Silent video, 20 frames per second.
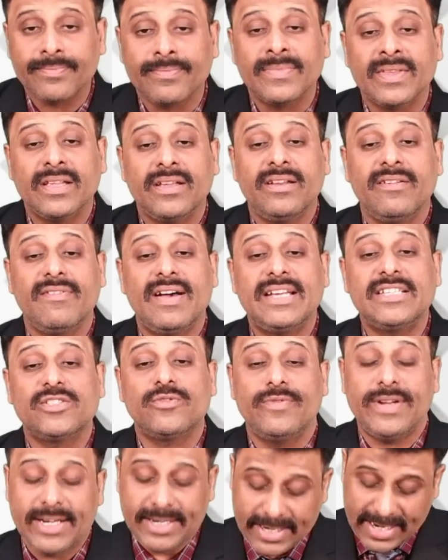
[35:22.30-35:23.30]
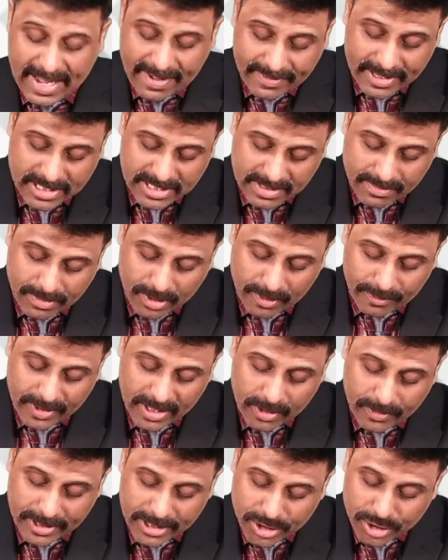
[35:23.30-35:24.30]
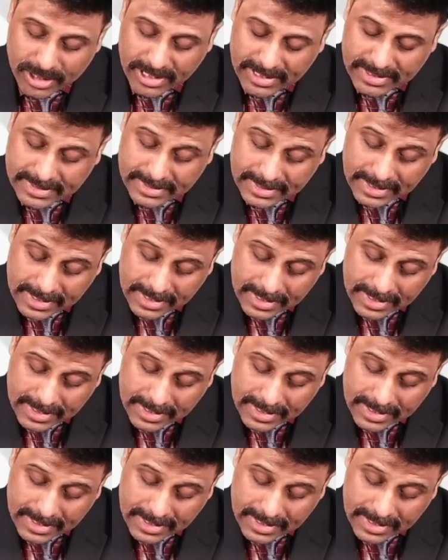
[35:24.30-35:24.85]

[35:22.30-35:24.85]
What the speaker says: Revised weighted average number of equity shares.